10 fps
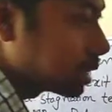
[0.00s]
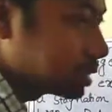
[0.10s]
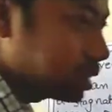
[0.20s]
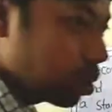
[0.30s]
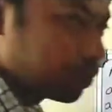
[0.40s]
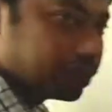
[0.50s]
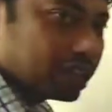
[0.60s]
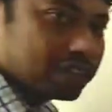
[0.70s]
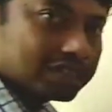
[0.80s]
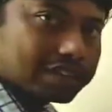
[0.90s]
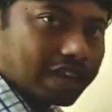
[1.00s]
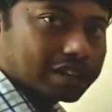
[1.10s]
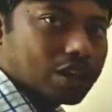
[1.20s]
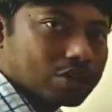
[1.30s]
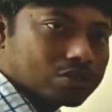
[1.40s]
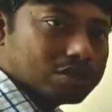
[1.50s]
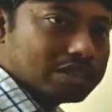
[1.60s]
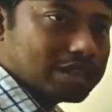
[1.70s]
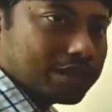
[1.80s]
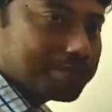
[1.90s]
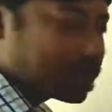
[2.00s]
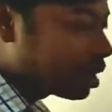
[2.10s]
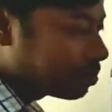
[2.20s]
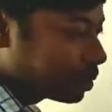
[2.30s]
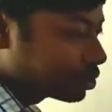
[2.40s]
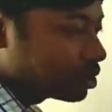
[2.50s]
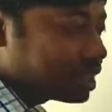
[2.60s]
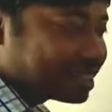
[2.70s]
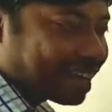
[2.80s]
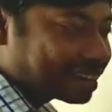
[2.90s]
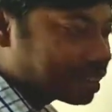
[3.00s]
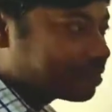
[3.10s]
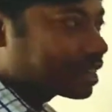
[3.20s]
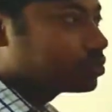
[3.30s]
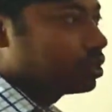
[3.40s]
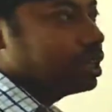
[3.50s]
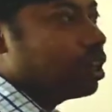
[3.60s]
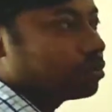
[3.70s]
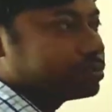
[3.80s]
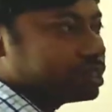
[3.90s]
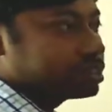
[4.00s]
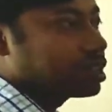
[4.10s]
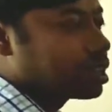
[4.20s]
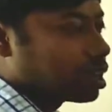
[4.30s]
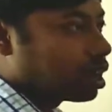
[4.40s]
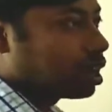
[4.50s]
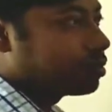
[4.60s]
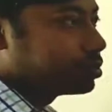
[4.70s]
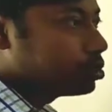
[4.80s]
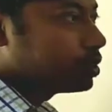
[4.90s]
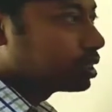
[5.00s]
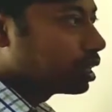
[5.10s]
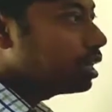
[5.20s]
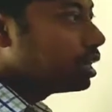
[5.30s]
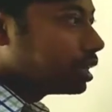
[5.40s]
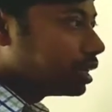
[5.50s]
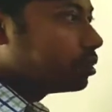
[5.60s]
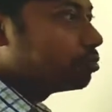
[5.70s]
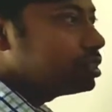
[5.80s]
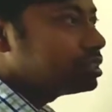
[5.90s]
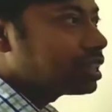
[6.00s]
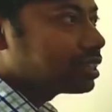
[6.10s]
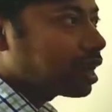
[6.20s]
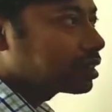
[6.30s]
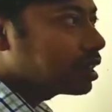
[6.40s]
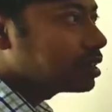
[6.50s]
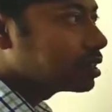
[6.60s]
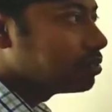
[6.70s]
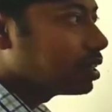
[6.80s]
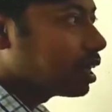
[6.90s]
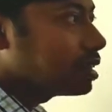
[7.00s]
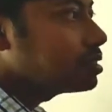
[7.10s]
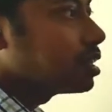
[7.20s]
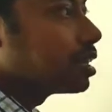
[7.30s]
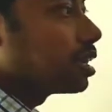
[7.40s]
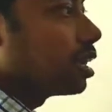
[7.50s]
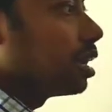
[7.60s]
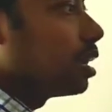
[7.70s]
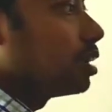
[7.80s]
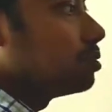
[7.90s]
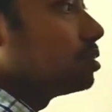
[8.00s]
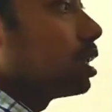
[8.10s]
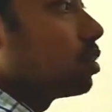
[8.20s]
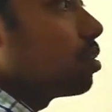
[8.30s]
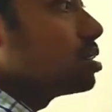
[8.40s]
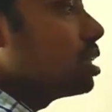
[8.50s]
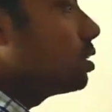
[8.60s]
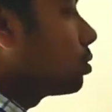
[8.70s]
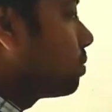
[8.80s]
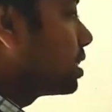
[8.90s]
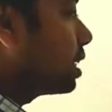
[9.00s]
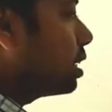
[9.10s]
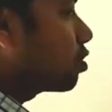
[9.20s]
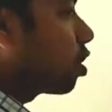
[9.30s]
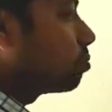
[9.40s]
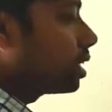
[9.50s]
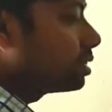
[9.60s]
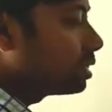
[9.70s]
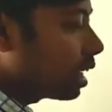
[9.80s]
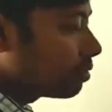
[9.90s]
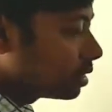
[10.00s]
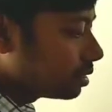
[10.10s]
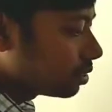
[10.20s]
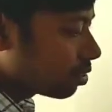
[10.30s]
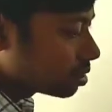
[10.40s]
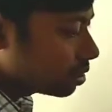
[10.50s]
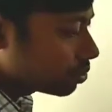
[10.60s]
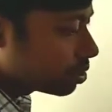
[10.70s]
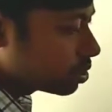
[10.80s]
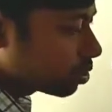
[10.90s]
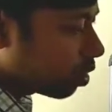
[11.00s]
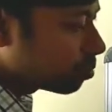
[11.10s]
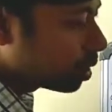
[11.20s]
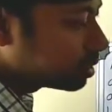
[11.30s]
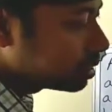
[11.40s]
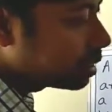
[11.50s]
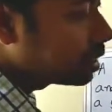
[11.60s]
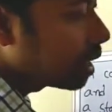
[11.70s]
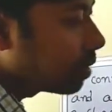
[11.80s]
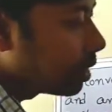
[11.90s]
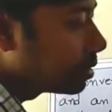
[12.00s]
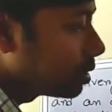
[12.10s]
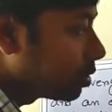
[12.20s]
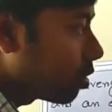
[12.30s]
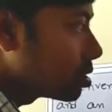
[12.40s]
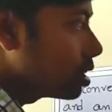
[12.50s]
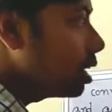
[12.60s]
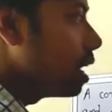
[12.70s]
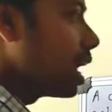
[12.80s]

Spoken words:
section of the duct. So this is the pictorial diagram actually of this numerical, in which the data is given as the nozzle. So basically convergent divergent nozzle. So this is a convergent and divergent nozzle